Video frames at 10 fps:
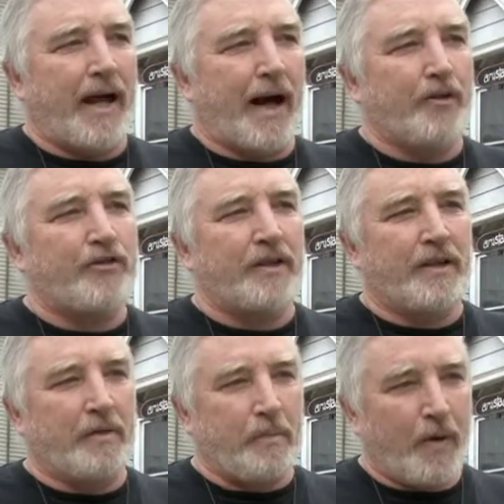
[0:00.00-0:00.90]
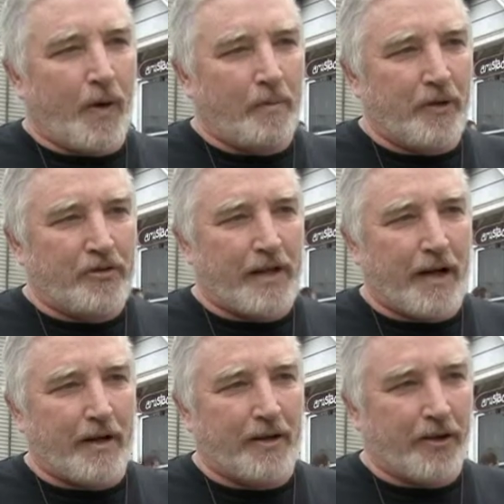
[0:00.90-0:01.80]
housing the homeless
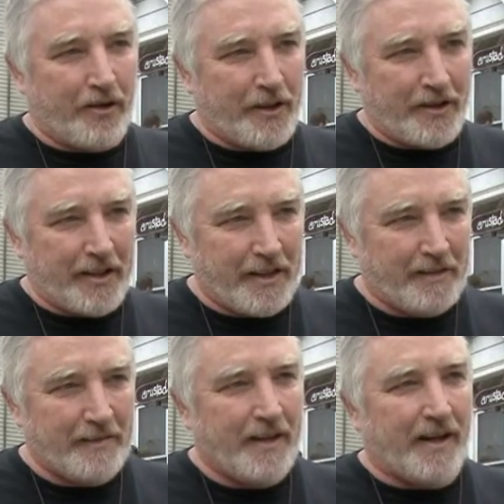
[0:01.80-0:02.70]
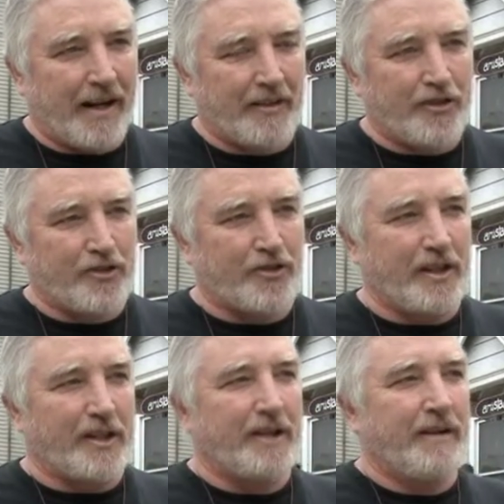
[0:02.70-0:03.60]
that are currently on the
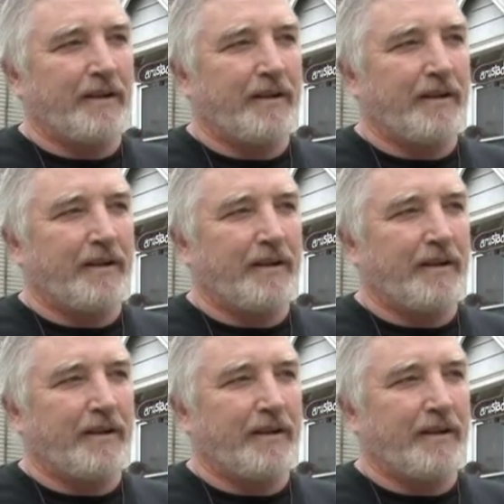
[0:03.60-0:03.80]
street